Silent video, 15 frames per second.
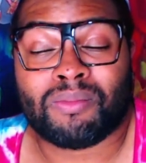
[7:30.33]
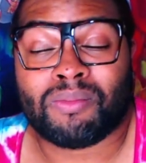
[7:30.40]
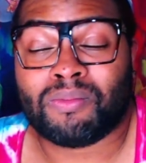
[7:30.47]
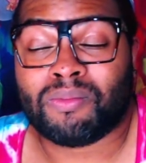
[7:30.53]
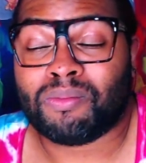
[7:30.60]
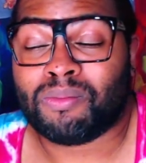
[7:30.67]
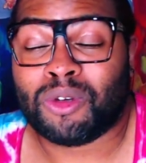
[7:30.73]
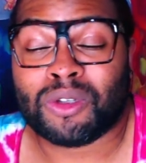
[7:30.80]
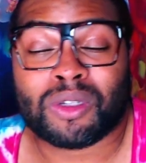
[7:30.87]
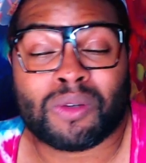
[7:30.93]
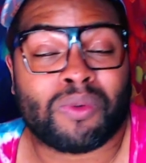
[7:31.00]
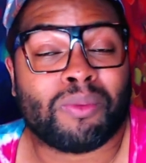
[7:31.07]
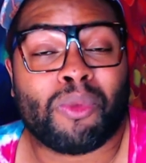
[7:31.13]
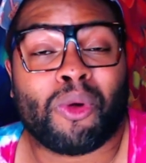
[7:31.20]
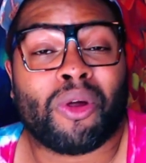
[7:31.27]
music
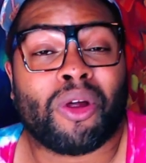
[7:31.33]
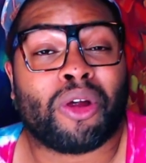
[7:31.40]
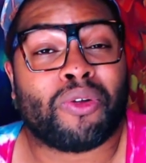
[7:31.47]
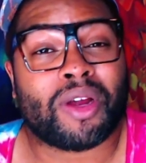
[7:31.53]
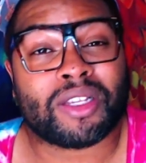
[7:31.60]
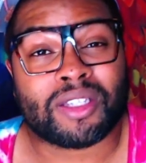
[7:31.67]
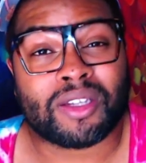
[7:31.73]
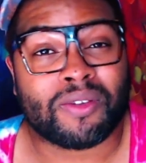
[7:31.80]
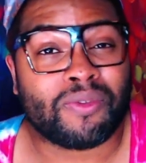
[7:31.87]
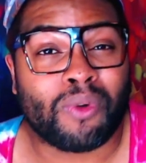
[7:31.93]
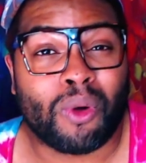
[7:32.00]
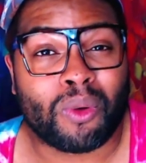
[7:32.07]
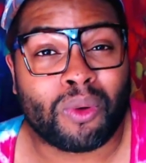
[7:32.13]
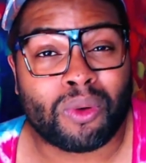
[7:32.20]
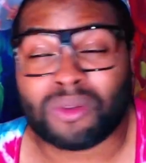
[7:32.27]
with more aggressive
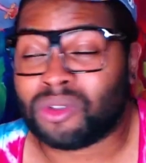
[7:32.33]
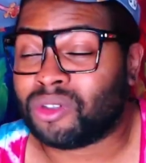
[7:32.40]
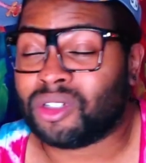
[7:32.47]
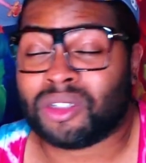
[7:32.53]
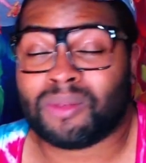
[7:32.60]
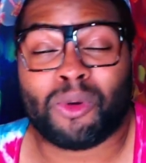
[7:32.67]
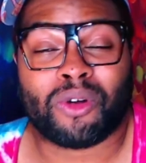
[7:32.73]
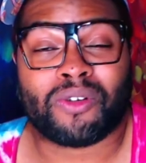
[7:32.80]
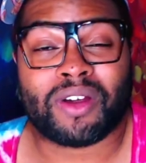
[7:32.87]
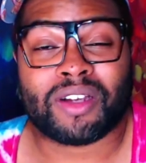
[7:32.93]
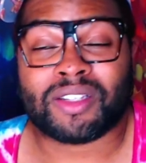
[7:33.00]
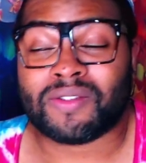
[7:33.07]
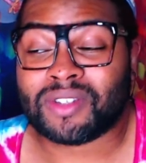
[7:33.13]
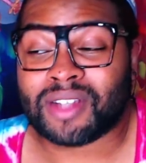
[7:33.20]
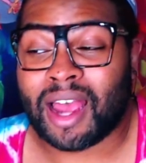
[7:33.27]
vocals or just more
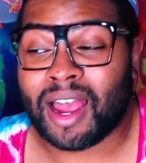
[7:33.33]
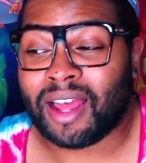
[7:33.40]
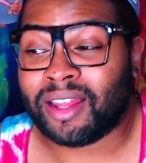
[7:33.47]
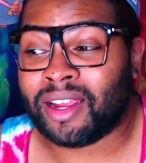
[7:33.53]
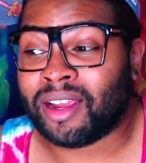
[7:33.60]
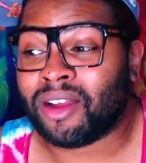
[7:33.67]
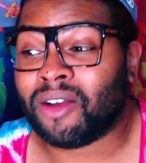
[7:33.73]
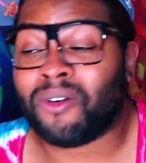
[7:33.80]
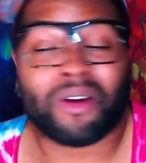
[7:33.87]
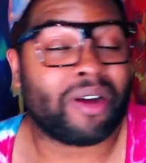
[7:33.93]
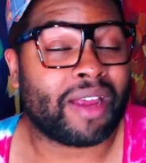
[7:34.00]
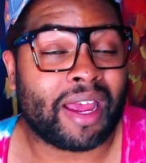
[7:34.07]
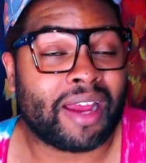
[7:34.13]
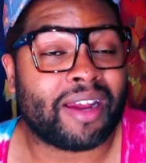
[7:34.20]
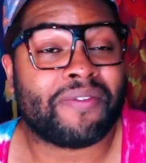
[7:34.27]
aggressive styling, or
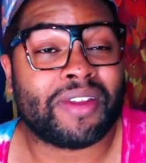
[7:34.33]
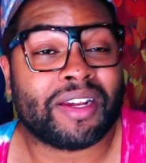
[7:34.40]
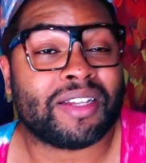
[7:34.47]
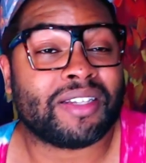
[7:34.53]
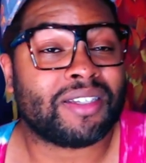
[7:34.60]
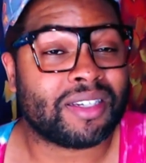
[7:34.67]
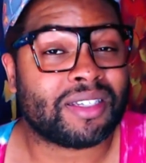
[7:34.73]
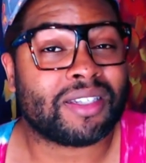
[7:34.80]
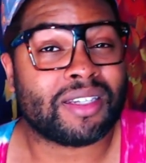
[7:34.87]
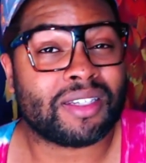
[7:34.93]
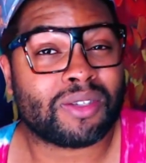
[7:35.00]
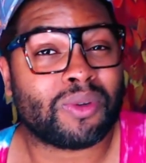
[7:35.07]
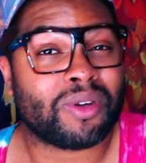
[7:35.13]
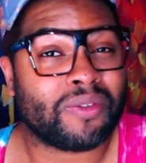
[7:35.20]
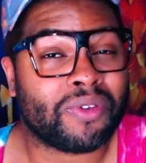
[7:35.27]
again, if it is just this
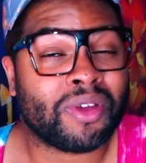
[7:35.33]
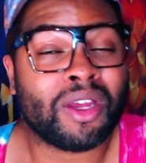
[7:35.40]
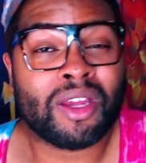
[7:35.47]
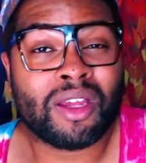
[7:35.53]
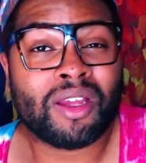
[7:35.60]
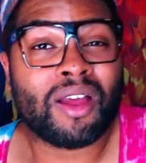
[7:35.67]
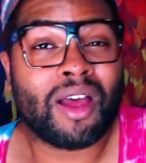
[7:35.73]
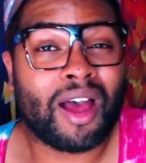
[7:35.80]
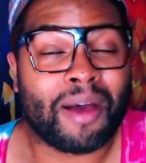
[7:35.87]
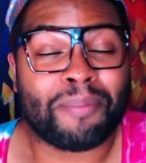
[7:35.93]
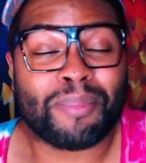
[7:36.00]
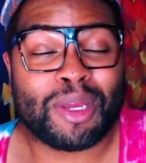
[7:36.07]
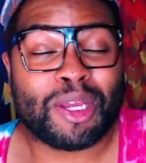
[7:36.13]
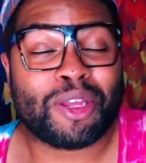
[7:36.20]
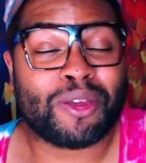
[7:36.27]
sort of
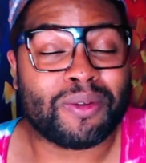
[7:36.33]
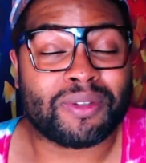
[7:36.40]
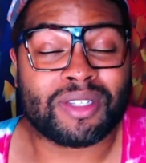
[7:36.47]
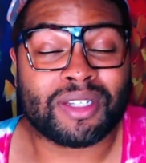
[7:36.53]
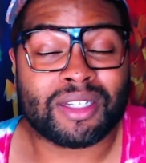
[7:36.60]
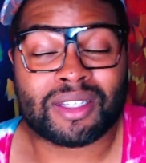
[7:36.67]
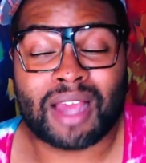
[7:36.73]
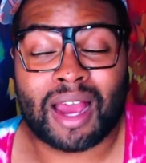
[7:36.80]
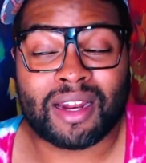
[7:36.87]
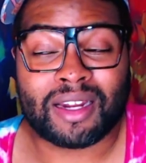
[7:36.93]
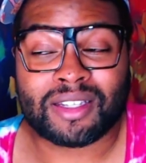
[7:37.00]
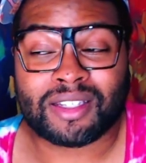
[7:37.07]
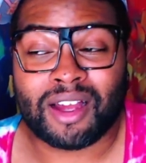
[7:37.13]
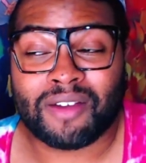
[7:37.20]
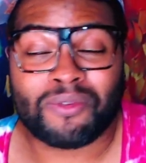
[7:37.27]
upbeat, cutesies kind of
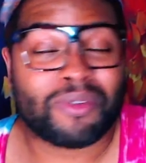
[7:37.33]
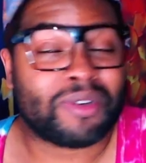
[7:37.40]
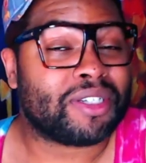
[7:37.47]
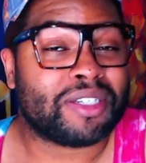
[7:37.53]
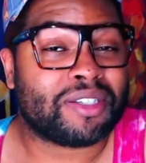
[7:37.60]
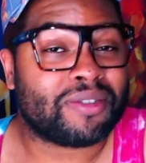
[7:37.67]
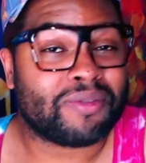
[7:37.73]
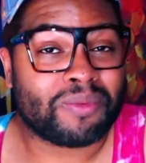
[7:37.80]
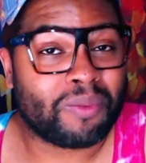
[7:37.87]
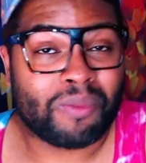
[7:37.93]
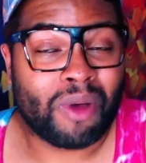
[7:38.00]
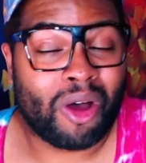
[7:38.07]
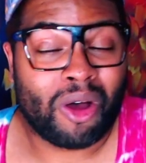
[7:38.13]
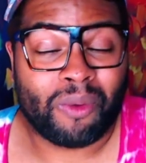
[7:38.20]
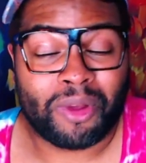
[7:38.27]
stuff, which is
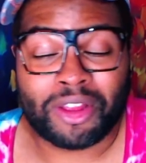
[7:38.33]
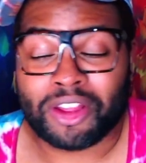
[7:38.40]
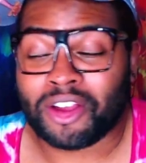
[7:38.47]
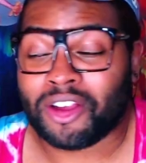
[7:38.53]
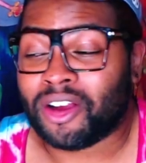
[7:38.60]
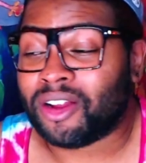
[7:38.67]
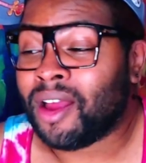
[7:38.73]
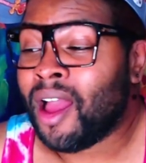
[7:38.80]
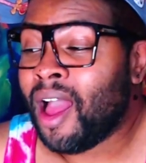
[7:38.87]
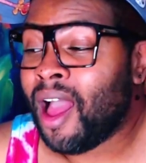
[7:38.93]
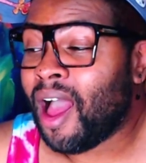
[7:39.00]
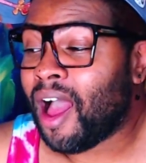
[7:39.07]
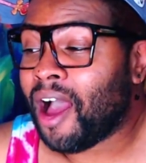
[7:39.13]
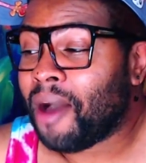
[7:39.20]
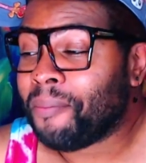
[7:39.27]
all well and good.
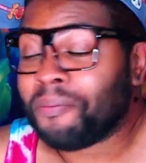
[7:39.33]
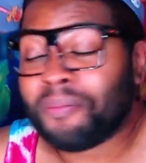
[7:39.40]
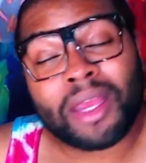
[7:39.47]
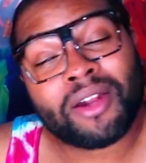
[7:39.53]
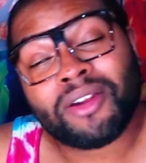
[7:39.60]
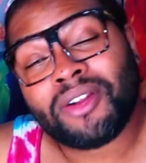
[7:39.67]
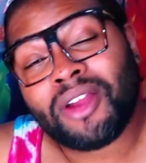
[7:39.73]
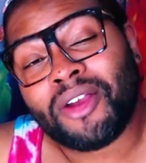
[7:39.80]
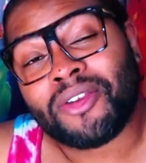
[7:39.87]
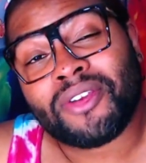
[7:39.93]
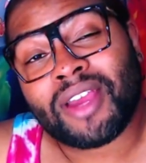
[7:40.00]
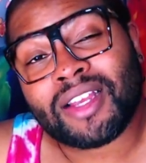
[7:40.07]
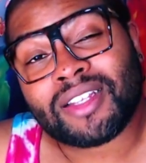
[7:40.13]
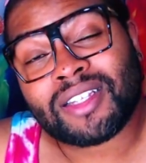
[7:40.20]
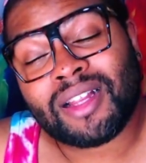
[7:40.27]
Um, I don't know. You
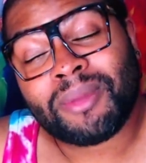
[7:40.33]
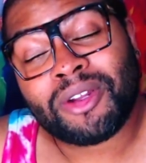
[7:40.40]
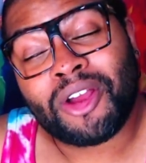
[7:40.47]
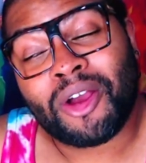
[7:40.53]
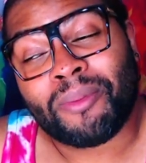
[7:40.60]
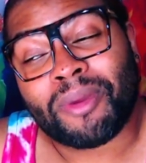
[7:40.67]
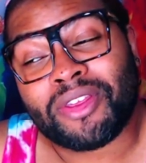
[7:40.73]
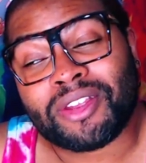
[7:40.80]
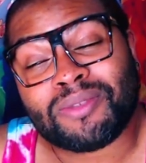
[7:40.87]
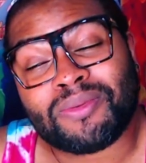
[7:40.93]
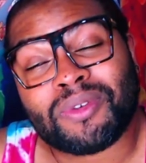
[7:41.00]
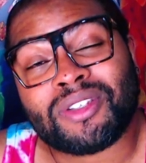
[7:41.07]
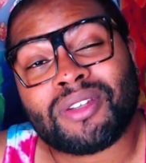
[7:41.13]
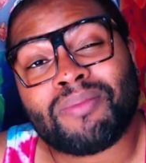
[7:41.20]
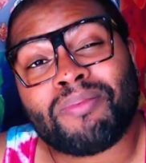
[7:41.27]
guys let me know, but this
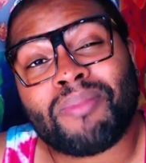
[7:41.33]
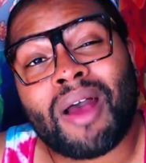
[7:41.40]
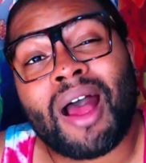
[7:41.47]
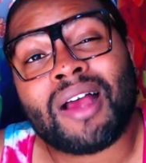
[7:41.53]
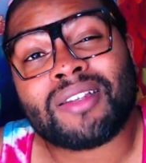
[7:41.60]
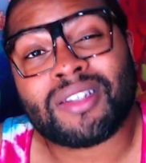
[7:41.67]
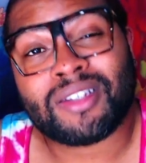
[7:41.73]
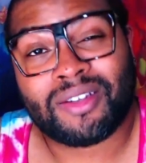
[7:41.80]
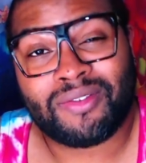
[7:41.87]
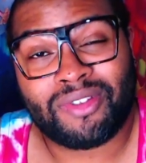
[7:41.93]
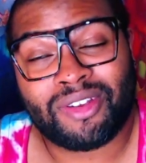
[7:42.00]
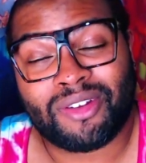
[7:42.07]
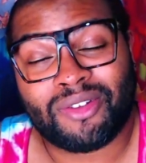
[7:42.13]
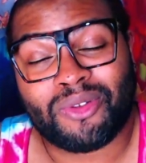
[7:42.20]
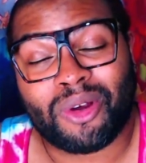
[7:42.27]
was
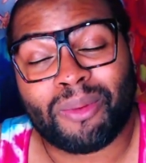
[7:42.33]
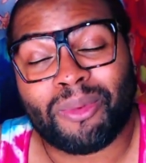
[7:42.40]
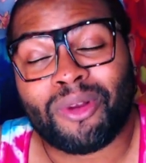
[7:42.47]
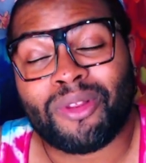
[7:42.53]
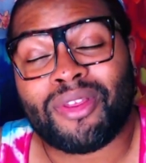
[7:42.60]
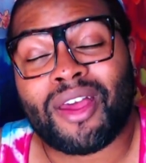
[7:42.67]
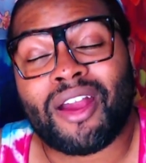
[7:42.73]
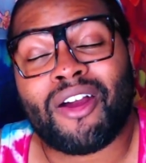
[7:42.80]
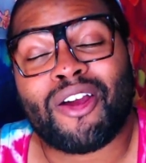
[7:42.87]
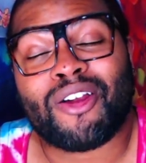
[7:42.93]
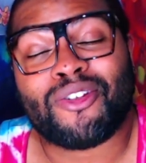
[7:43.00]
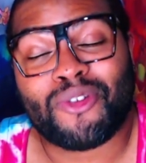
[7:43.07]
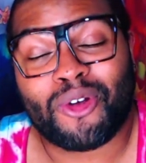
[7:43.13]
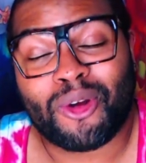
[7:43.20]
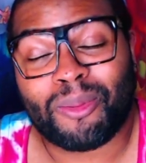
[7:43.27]
positively adorable. They are
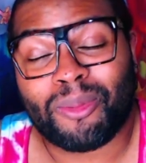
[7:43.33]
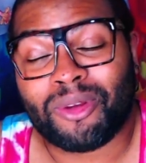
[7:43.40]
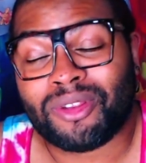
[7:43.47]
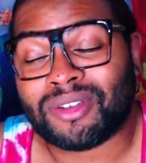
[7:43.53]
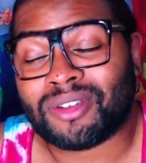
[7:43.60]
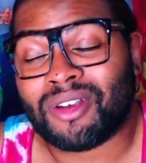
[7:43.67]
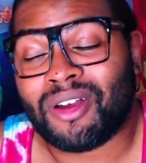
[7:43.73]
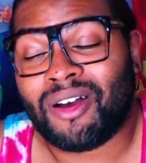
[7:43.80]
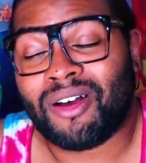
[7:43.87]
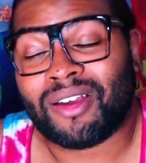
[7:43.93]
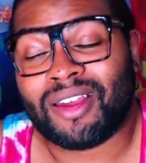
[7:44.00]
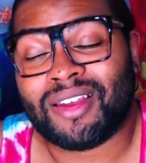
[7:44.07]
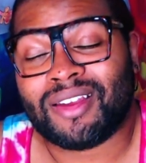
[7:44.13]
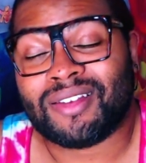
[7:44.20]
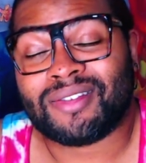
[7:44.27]
adorable. The song
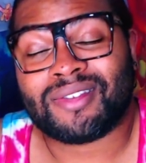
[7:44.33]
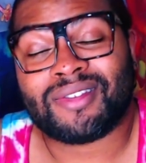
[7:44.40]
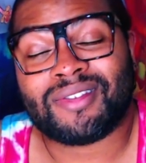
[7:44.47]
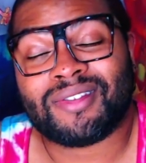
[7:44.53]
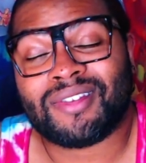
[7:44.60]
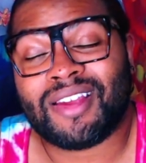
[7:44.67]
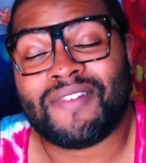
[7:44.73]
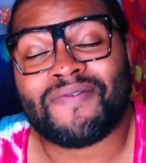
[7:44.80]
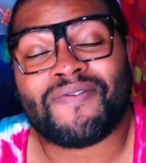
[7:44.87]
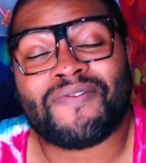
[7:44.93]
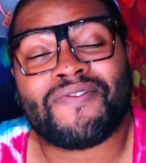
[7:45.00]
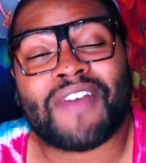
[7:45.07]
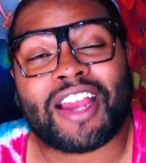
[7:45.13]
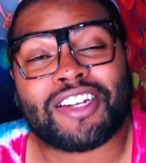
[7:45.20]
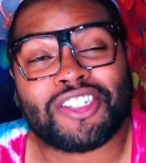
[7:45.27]
is
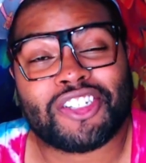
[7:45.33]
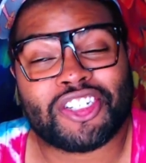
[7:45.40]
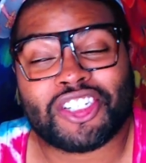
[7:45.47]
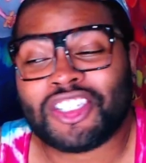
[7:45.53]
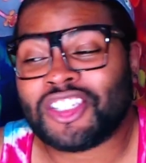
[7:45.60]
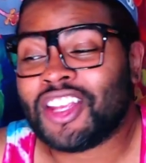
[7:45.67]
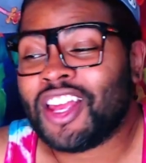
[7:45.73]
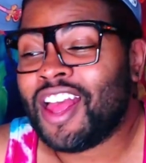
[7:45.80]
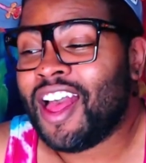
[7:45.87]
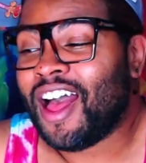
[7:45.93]
infectious.